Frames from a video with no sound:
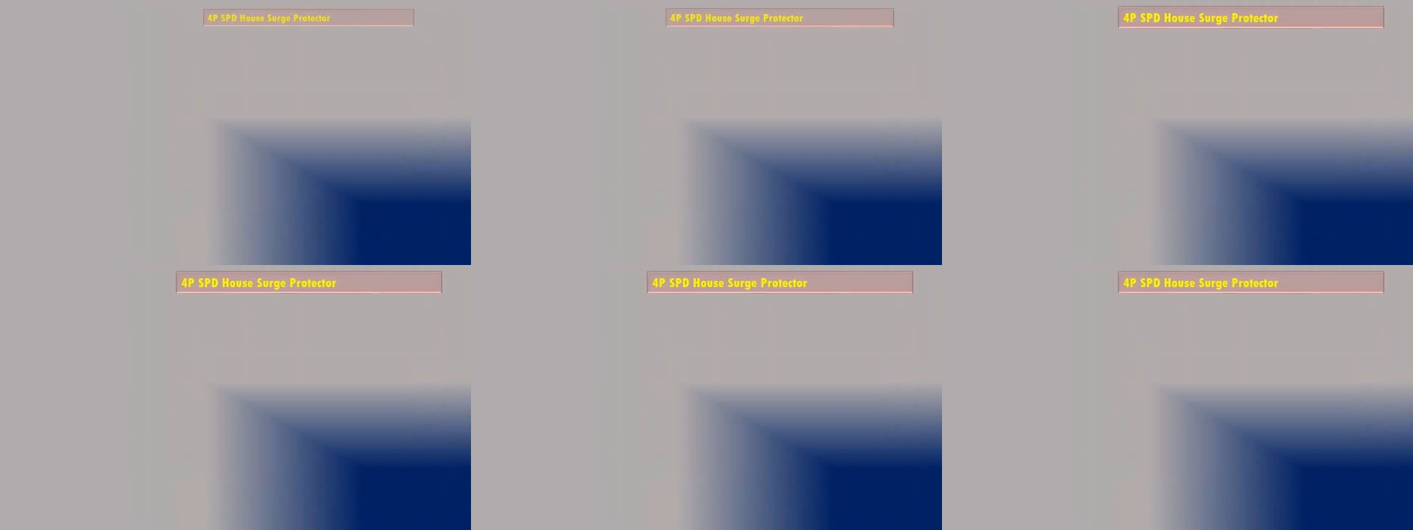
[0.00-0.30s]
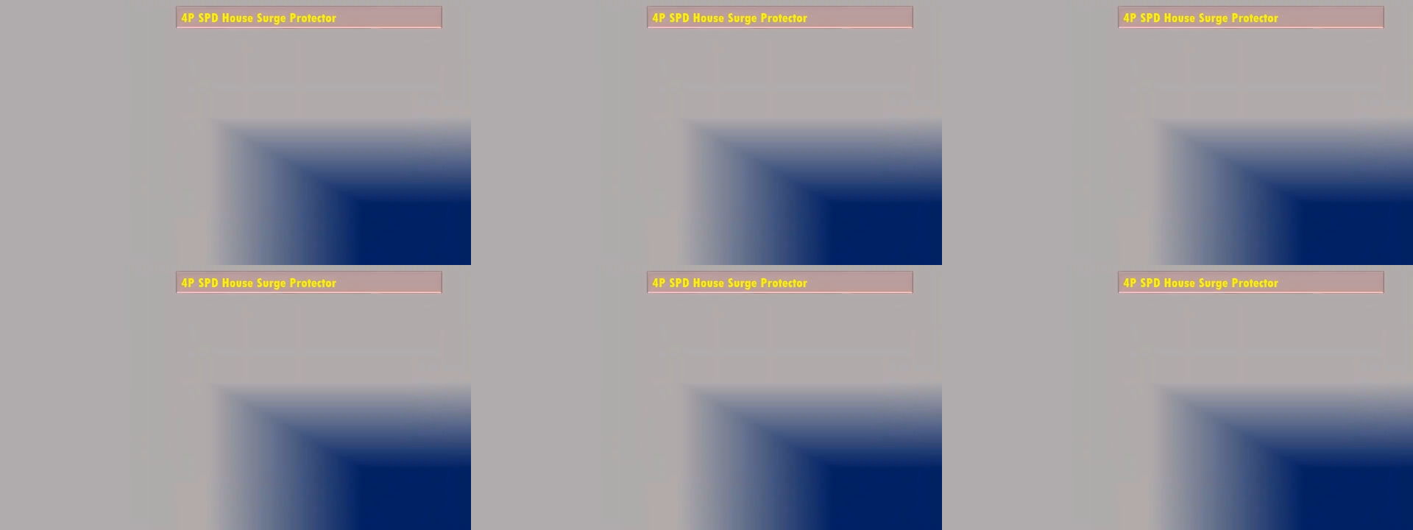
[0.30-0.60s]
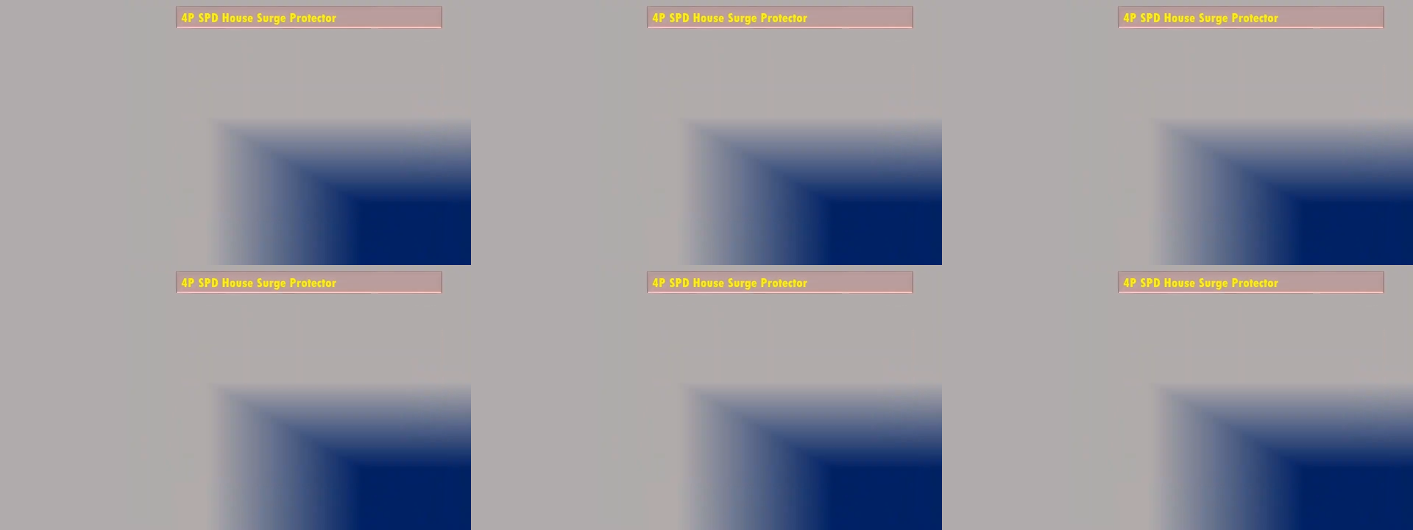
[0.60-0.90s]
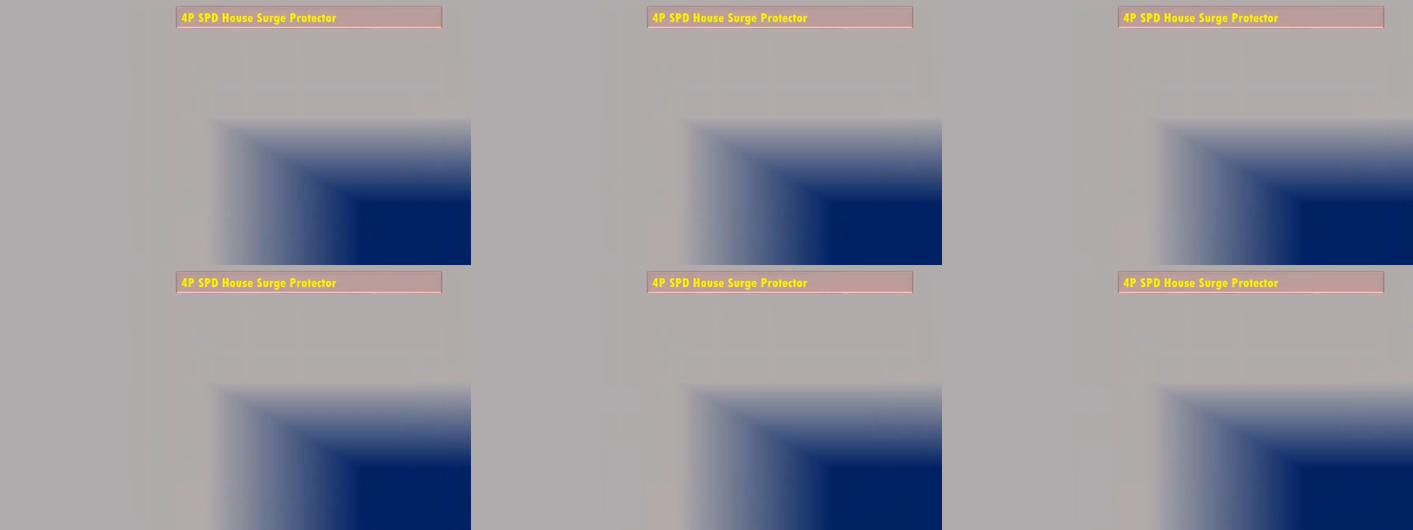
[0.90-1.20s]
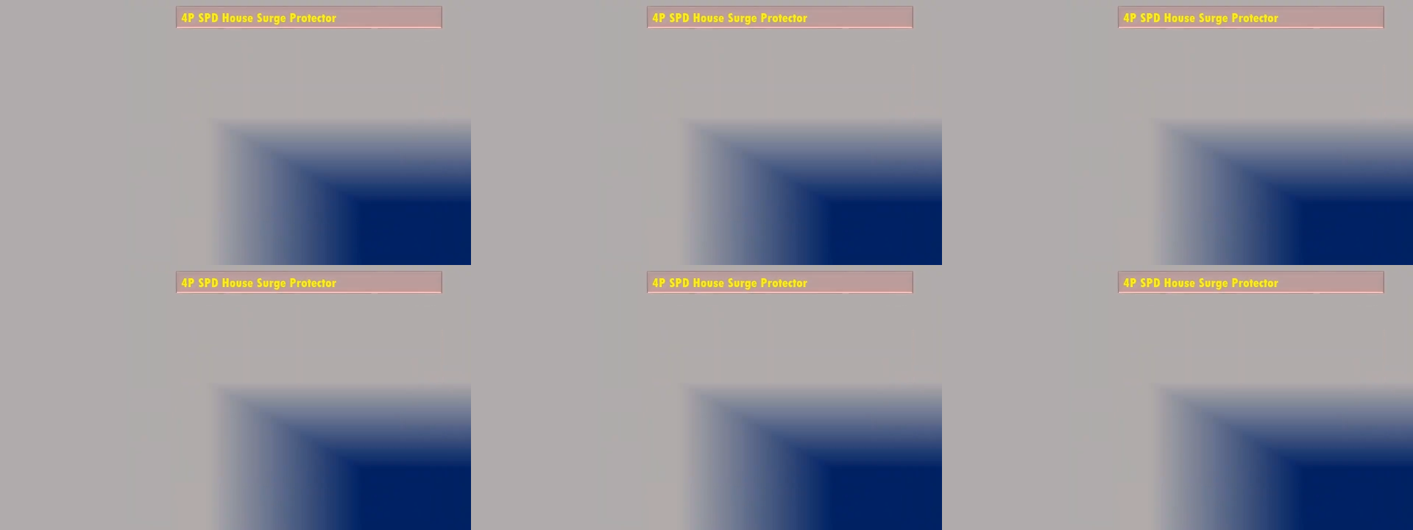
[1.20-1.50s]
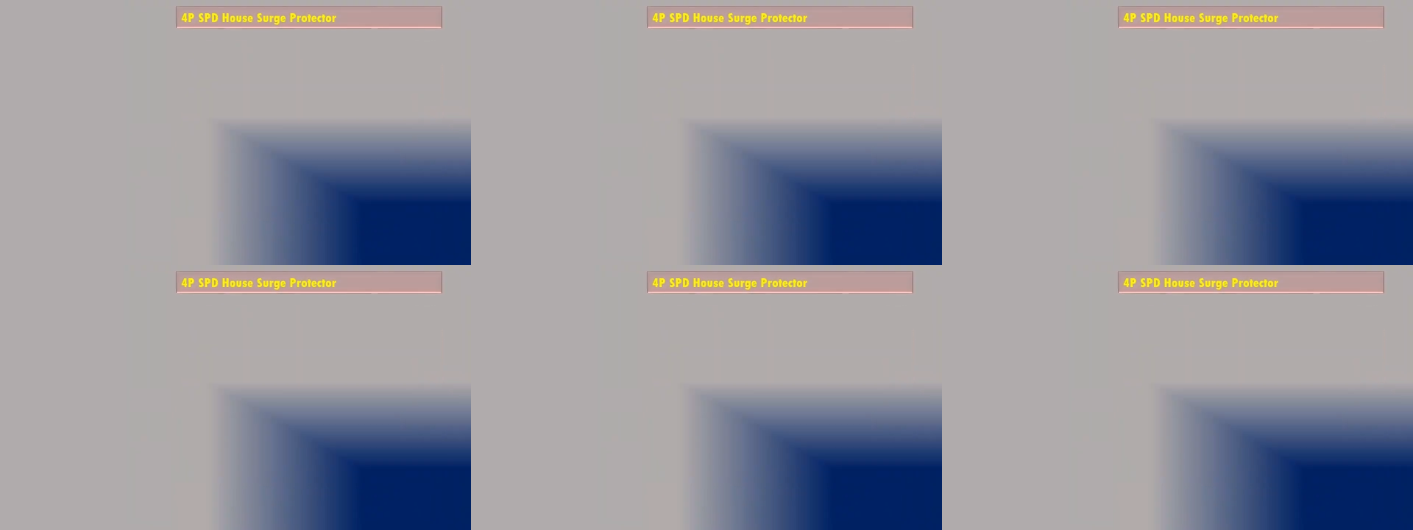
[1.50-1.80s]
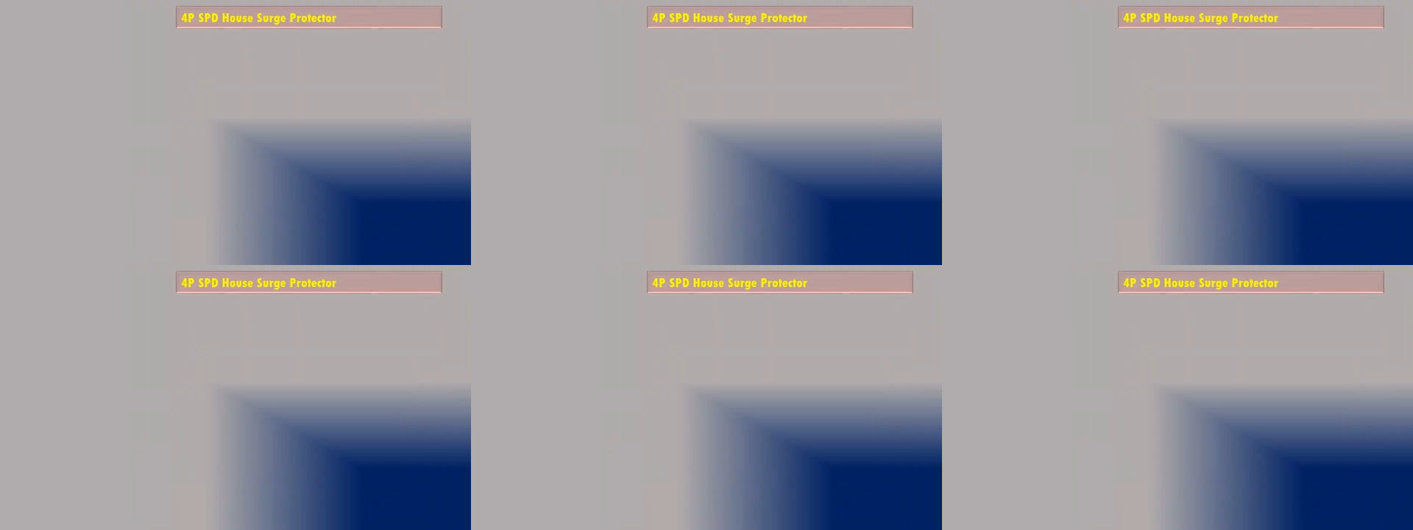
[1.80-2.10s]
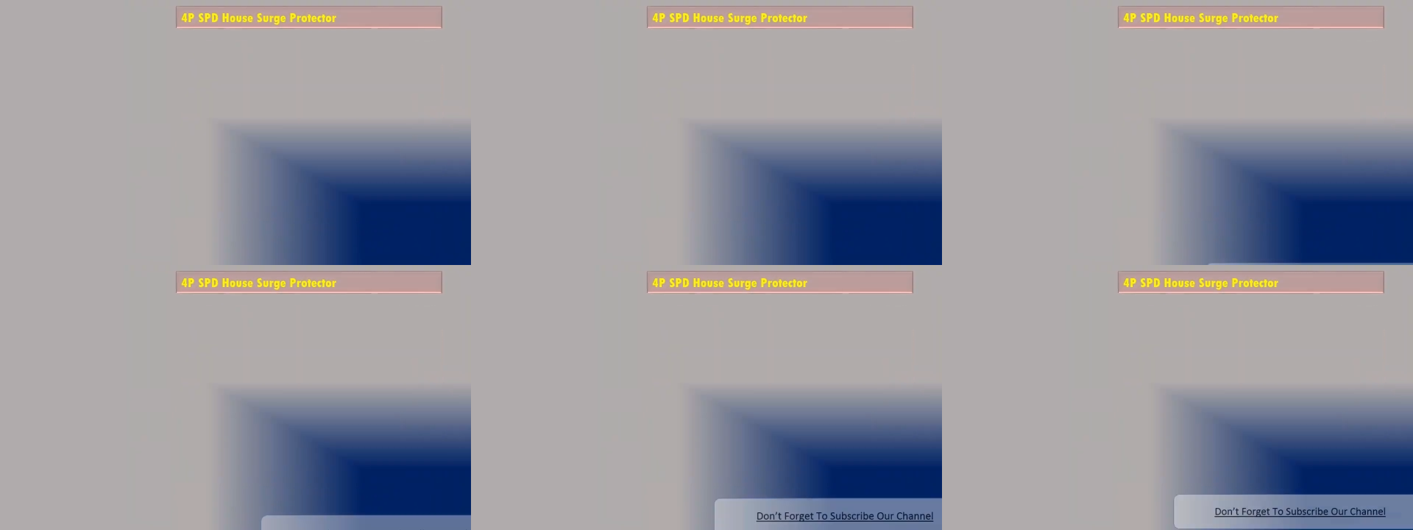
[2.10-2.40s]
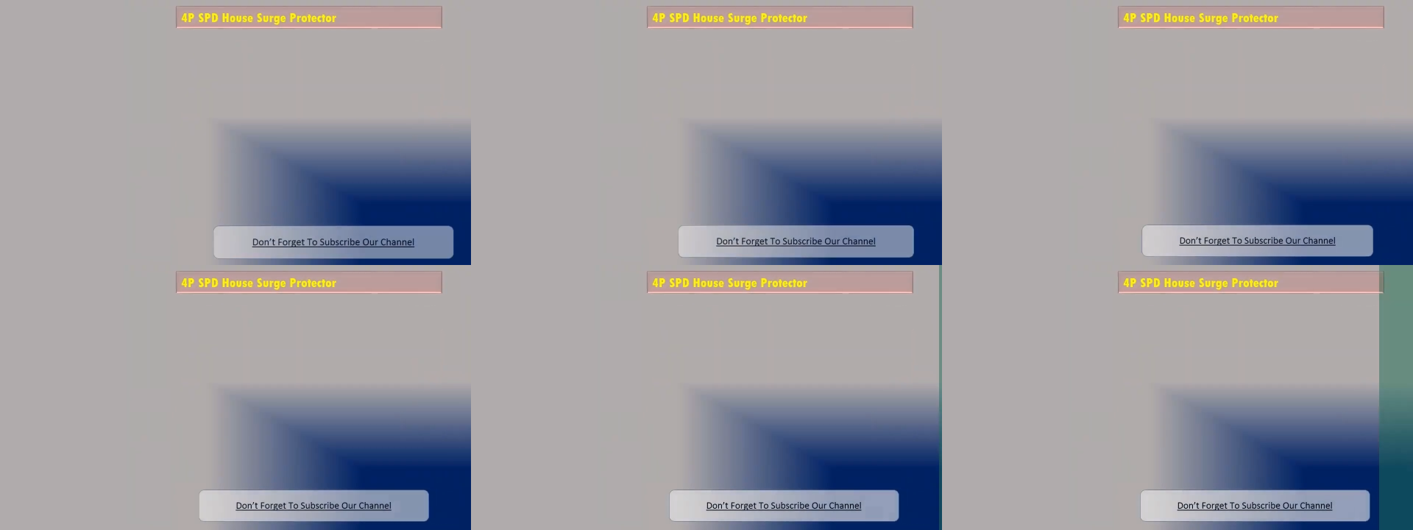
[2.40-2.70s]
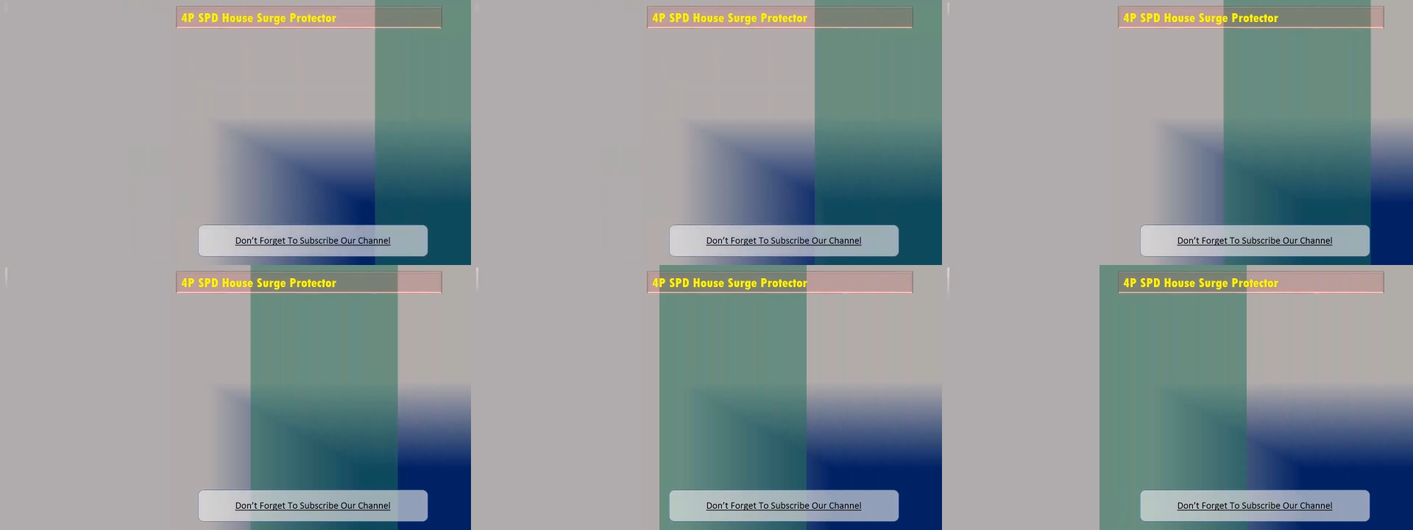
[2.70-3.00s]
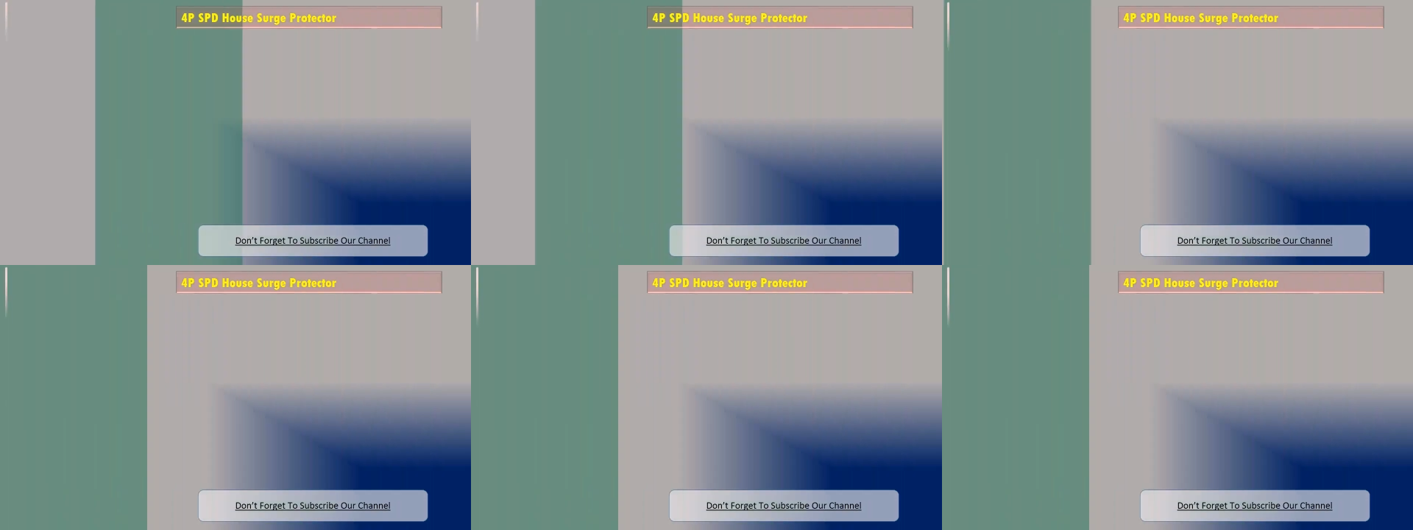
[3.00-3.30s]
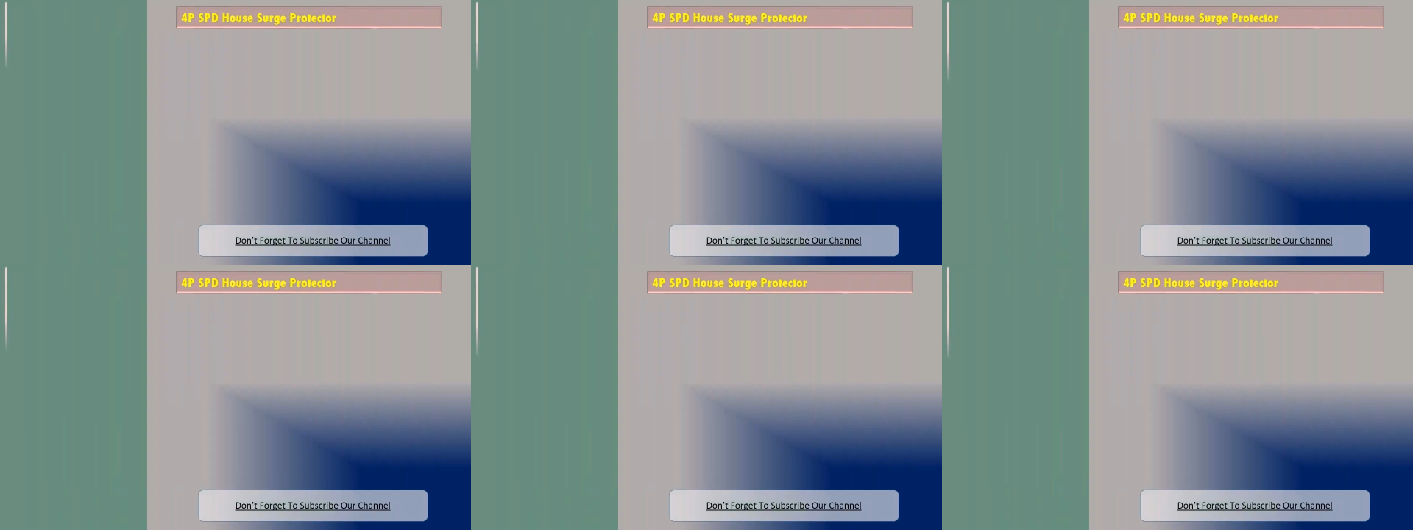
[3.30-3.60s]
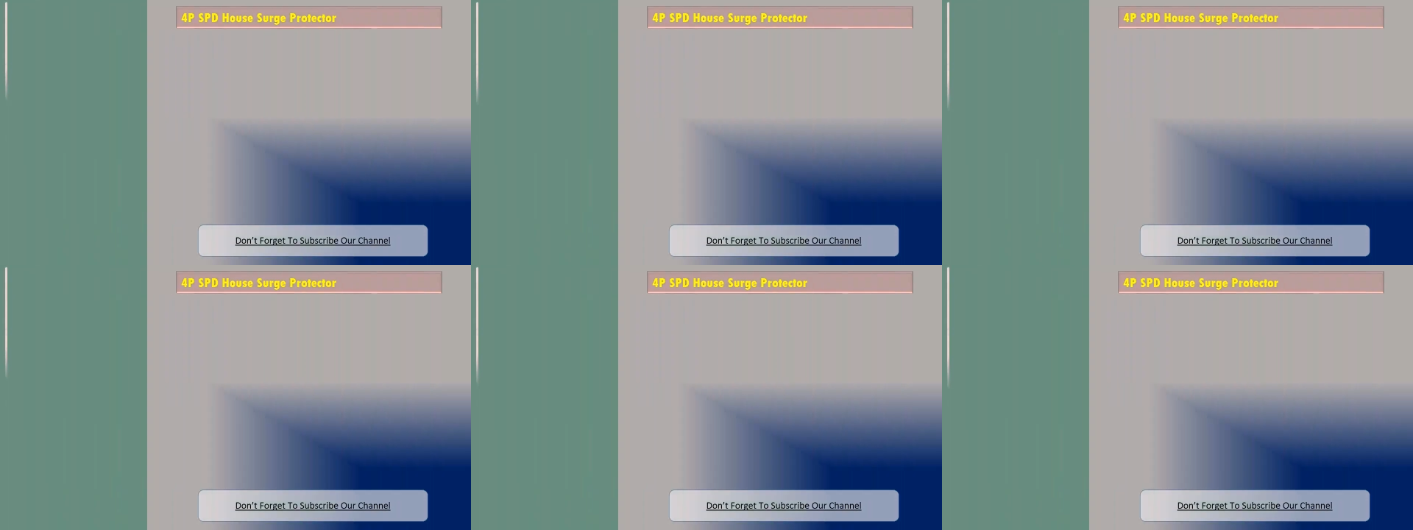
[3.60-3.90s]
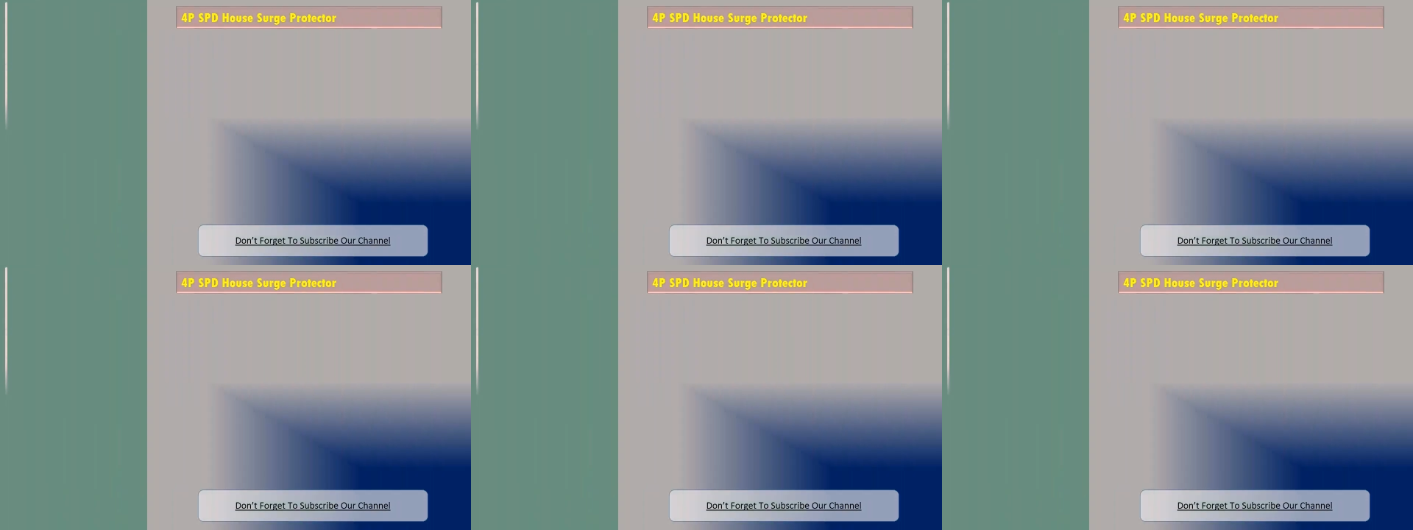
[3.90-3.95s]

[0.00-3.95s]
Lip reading: Nobody's mouth can be seen.